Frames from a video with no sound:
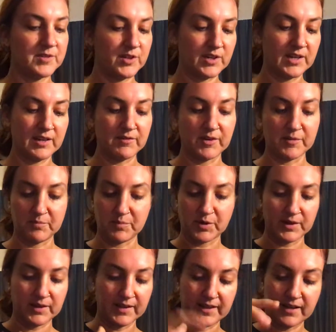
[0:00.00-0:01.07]
You can even
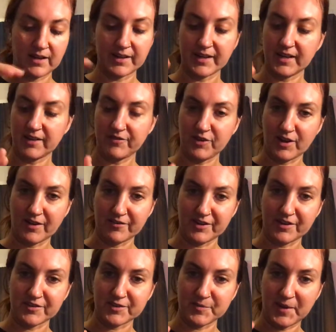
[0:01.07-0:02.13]
put a lid on it if you have
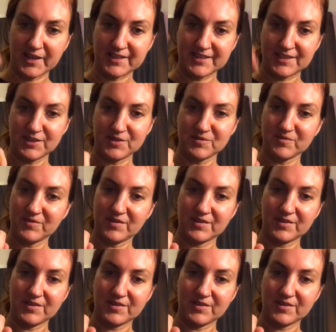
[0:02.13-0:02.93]
enough space to,